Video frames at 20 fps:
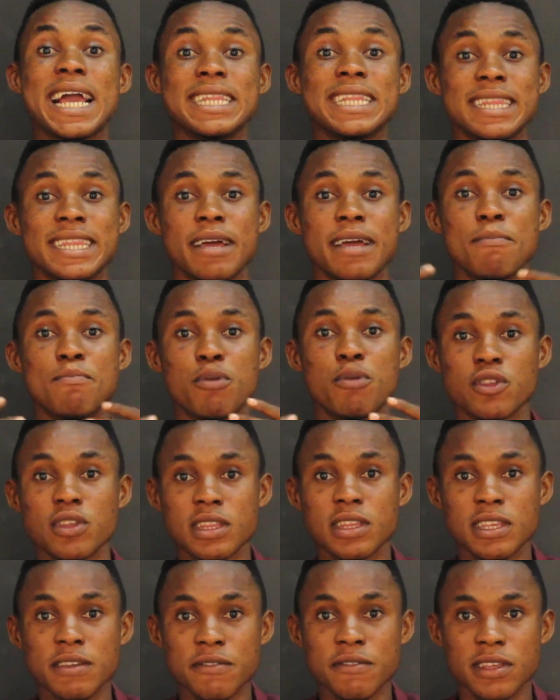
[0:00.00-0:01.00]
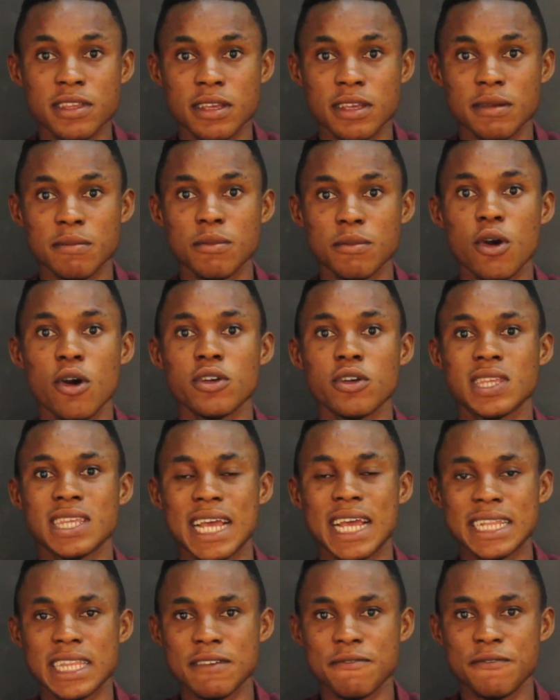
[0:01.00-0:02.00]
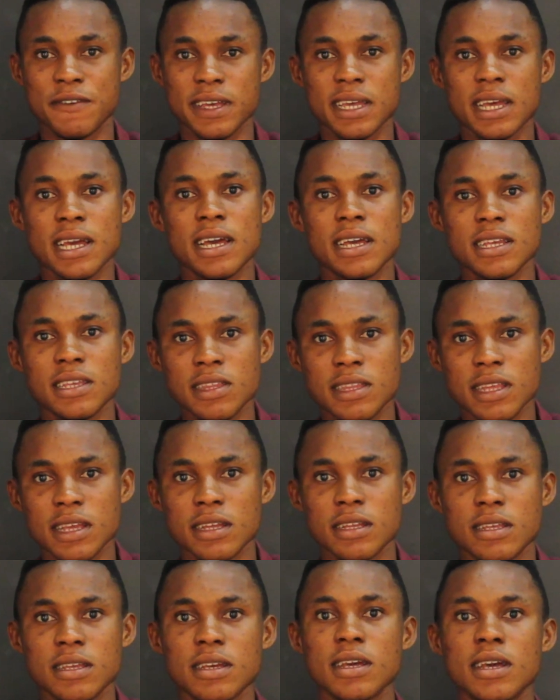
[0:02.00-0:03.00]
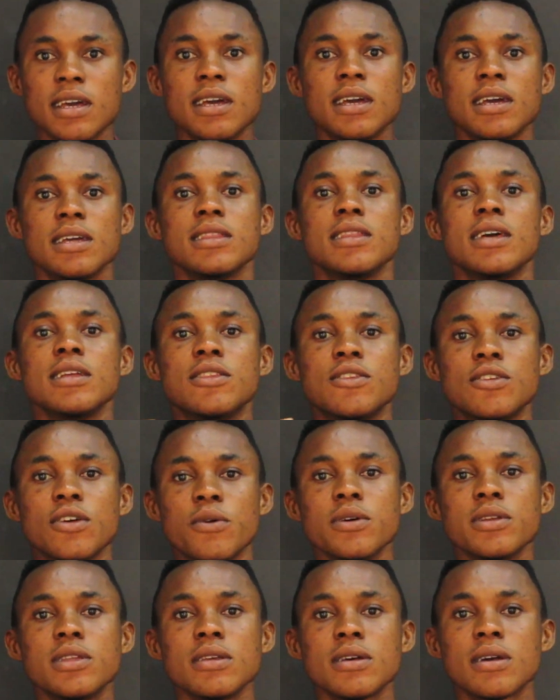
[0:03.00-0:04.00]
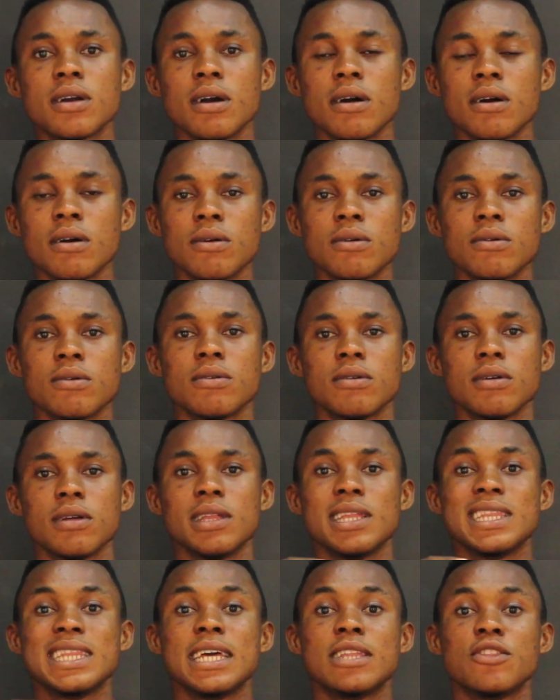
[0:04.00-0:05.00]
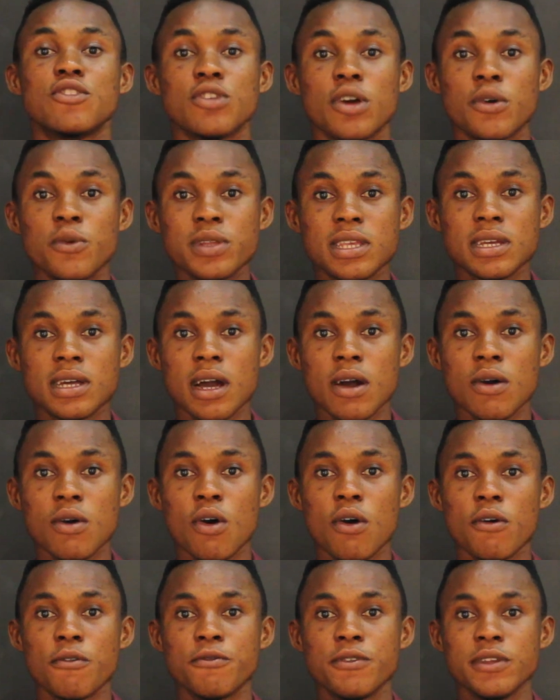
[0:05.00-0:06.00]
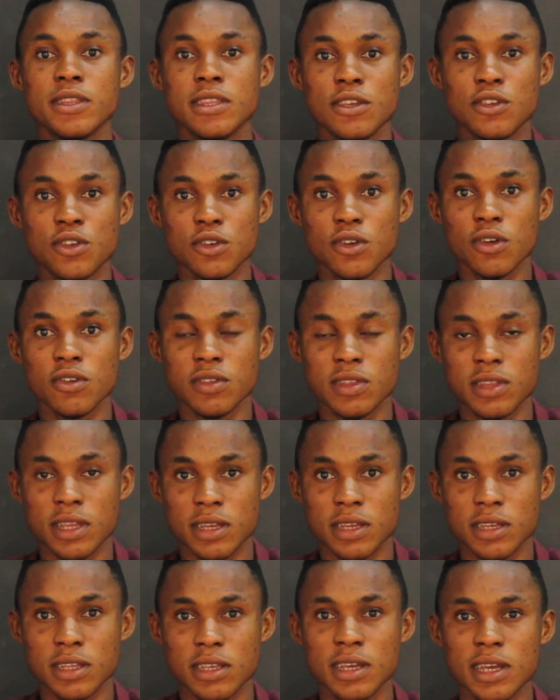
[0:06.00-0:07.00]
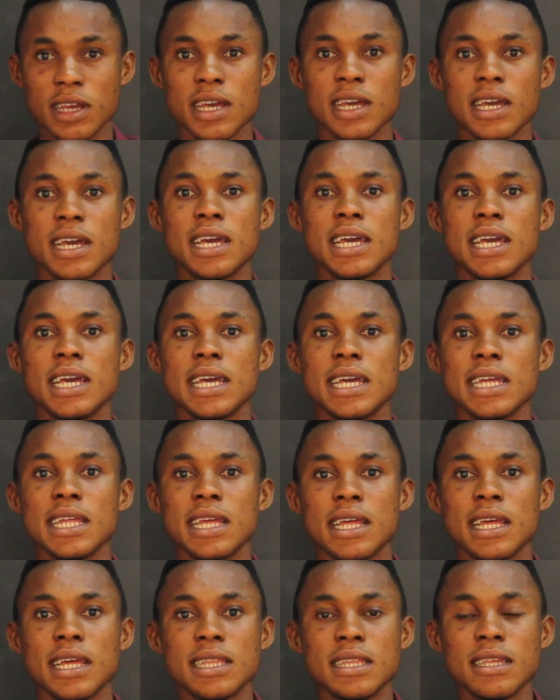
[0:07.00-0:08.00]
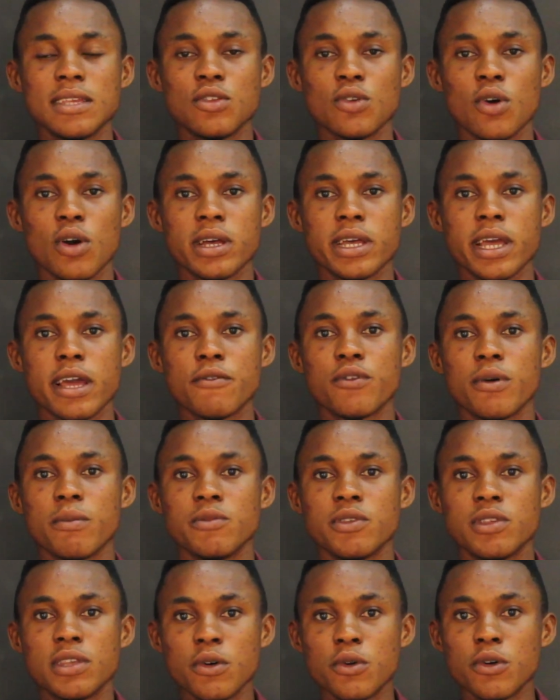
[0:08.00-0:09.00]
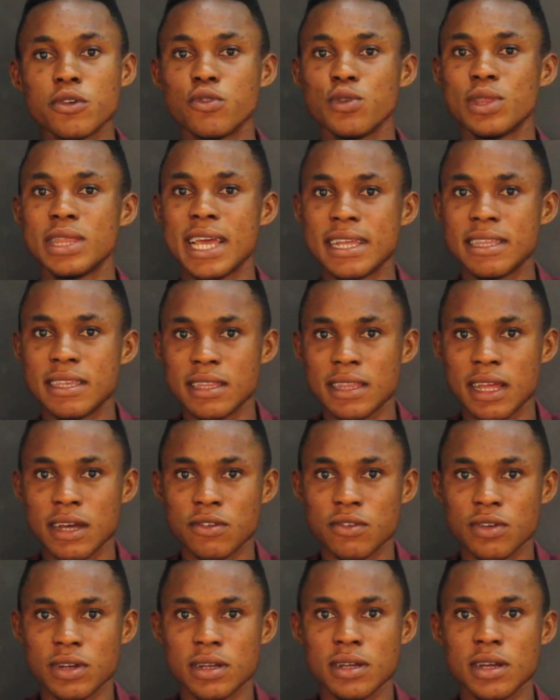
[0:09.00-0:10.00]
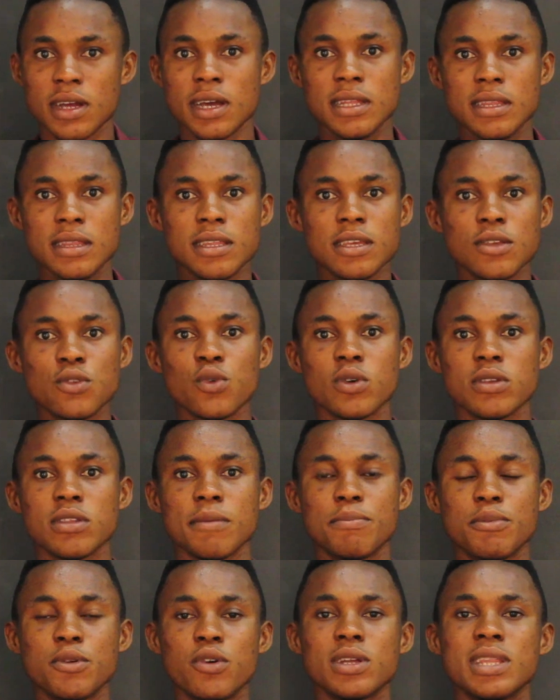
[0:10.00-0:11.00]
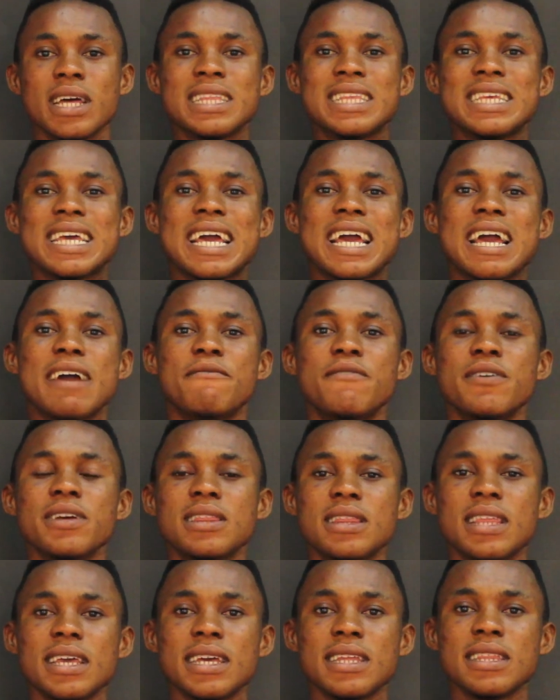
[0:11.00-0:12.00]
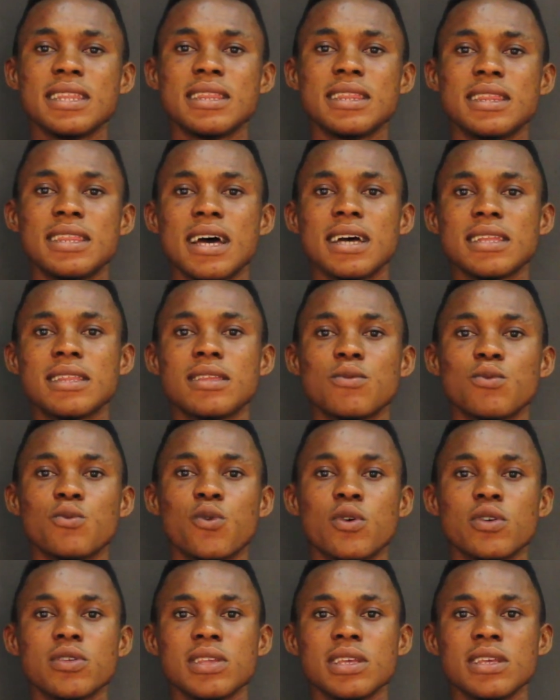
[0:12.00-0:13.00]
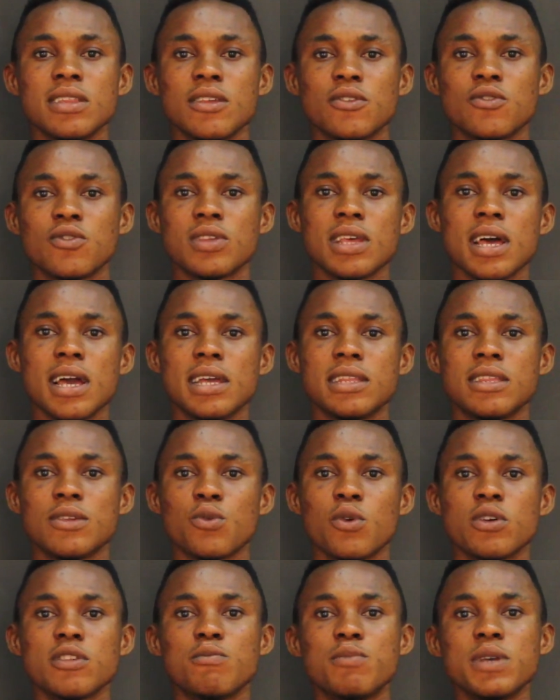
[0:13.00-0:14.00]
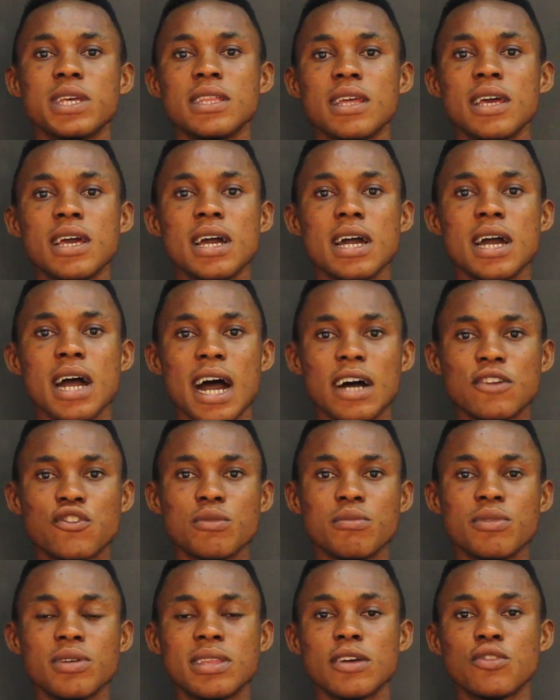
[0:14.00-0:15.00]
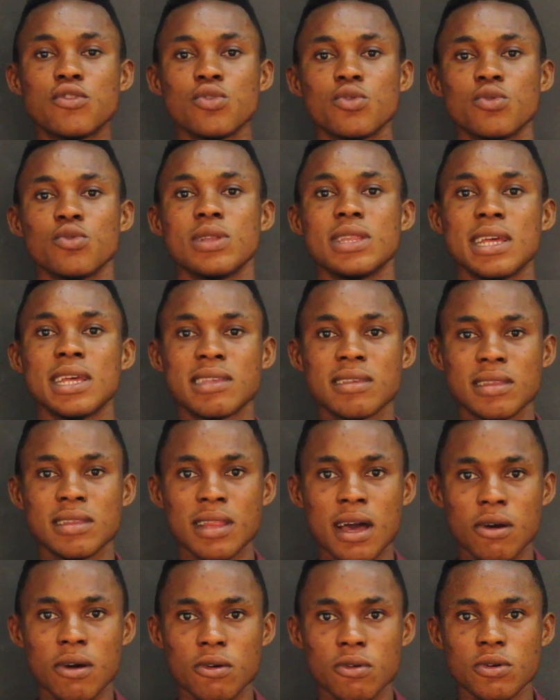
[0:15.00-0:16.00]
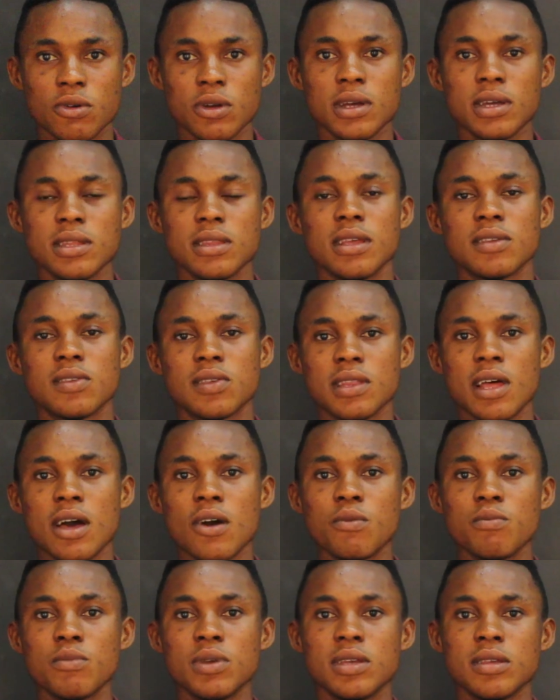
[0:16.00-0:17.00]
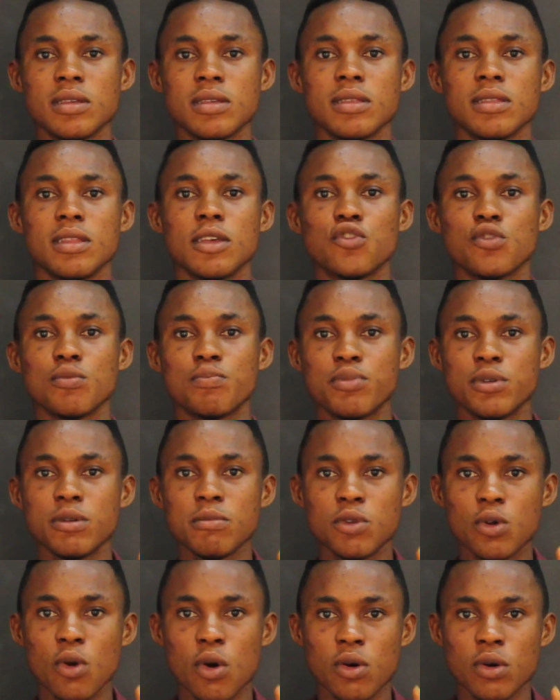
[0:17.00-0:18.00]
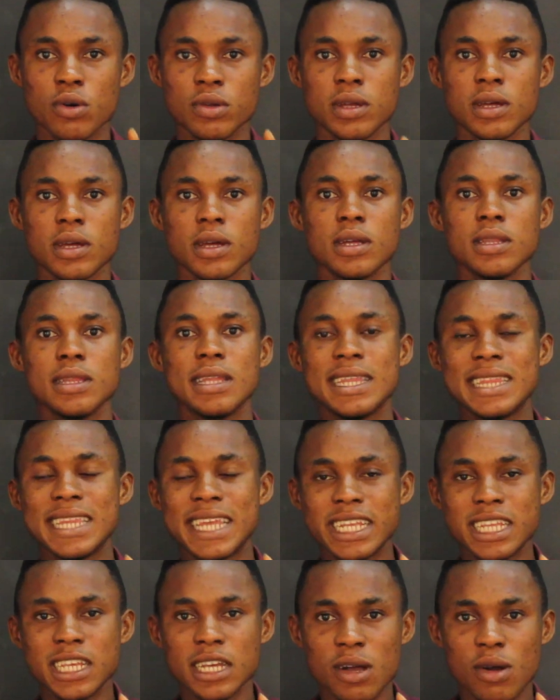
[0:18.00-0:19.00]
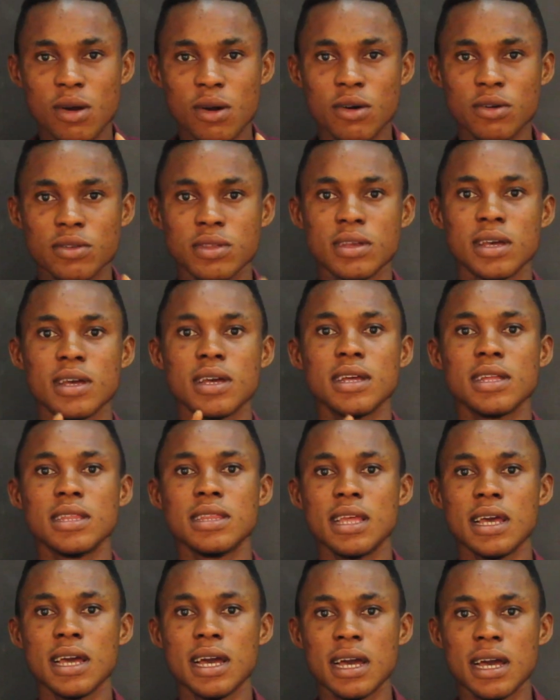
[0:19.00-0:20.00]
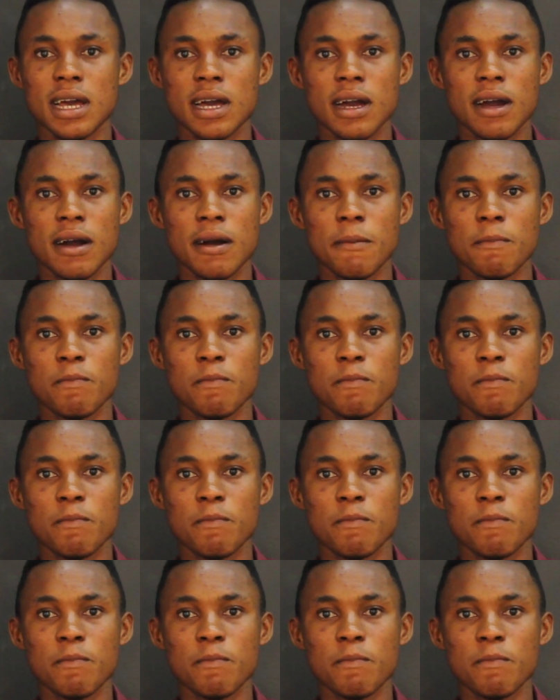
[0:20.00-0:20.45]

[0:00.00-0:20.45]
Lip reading: and the positivism or scientific stage. The theoretical or fictitious stage, this occurred from 0 to 1300. This was the period that everything that was in the society was being attributed to the Snao. The Snao means the supreme God, the nature gods, the